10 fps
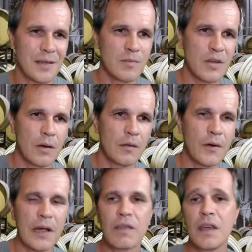So
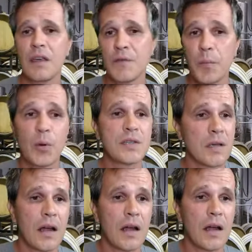Frank, thank you for pointing
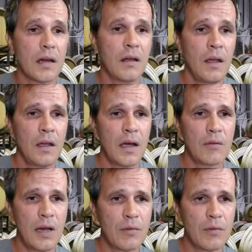that out. I
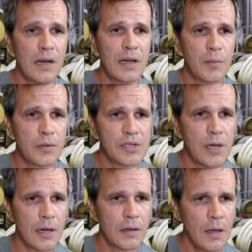really really appreciate it.